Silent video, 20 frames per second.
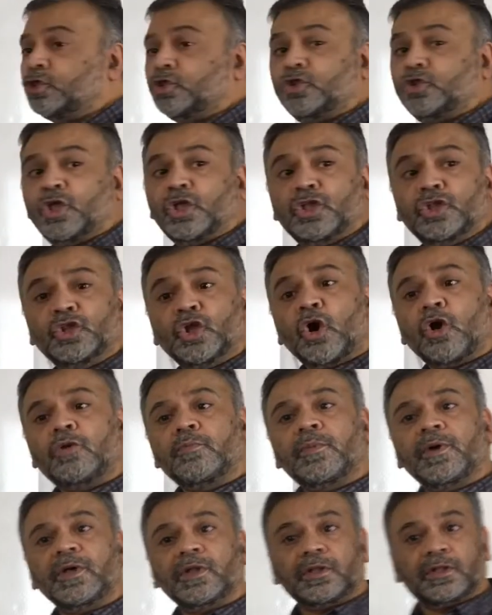The
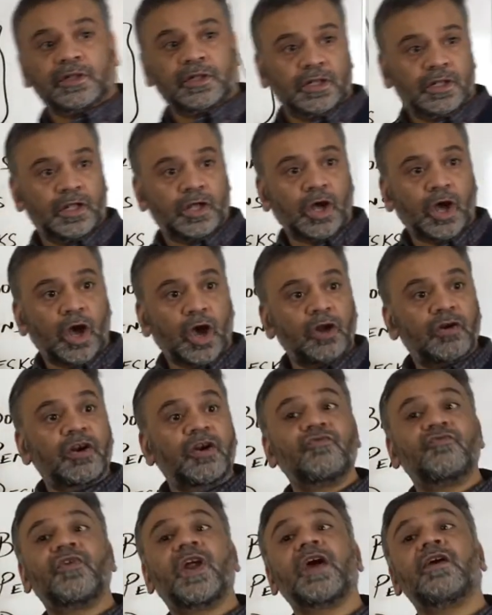normal or a
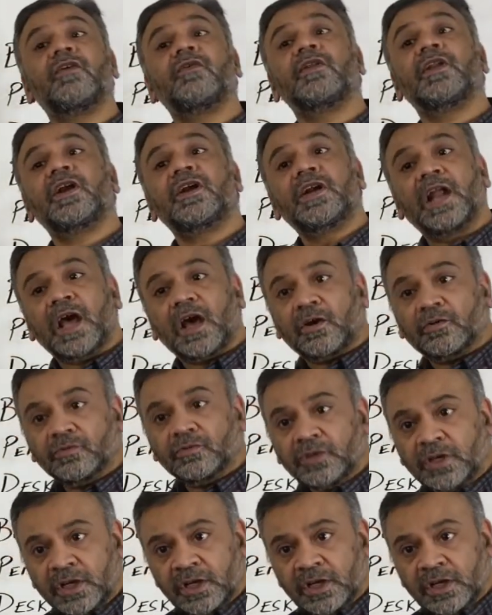regular noun,